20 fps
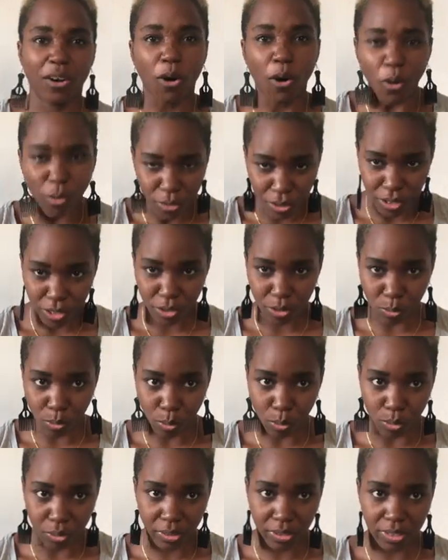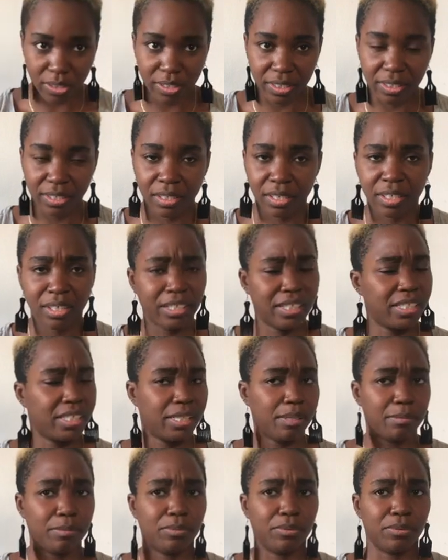all these quotes?
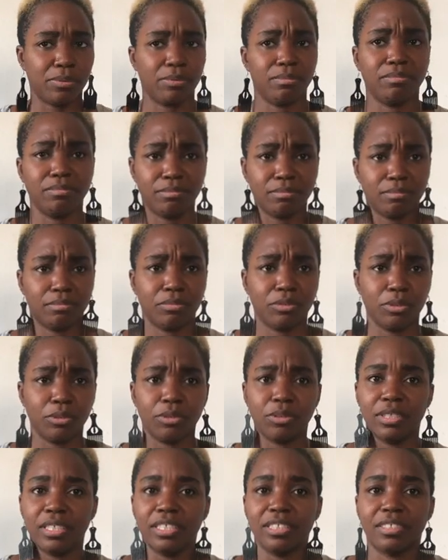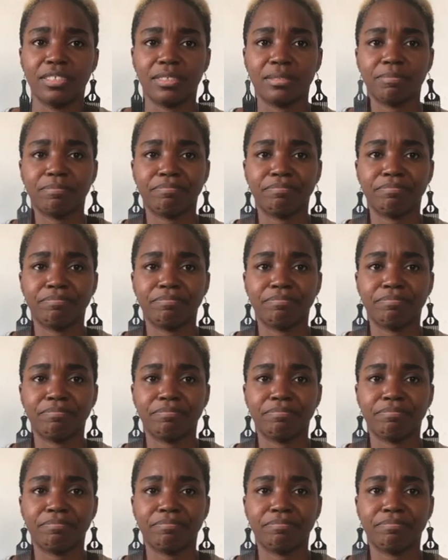Simple, Google it.